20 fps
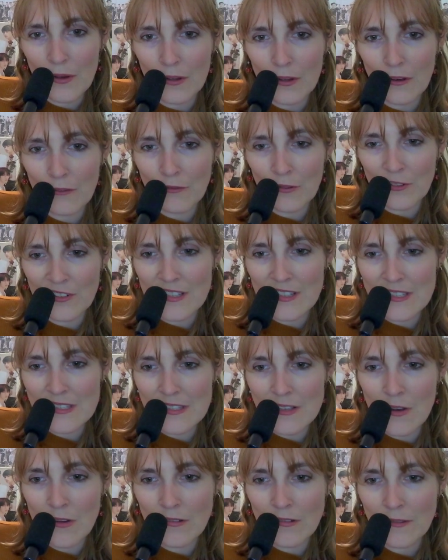for this
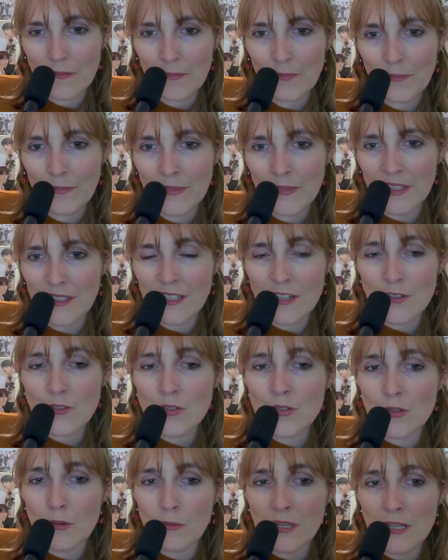song. There's
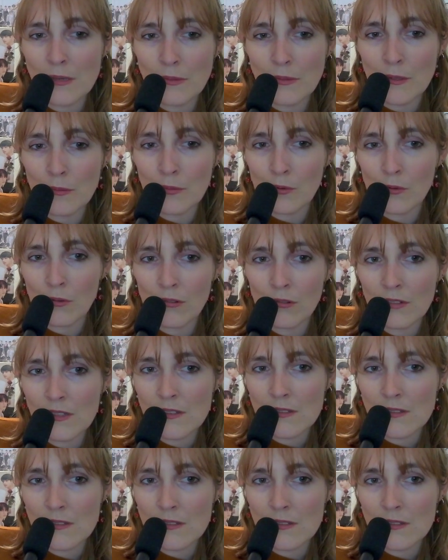so many people